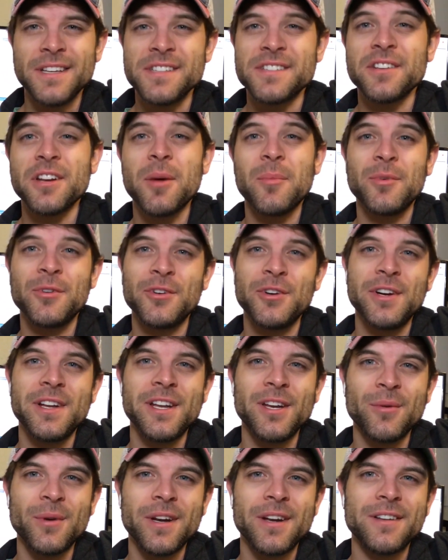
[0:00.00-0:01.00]
Decent opportunity
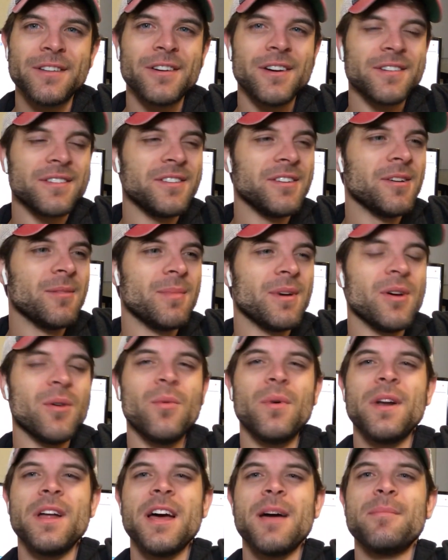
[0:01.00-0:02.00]
anyway to talk to you
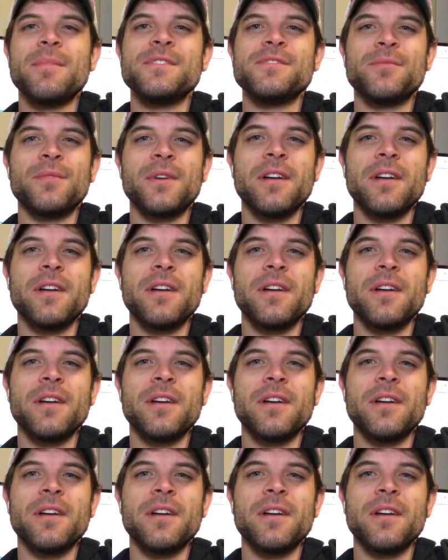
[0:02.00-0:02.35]
about what happens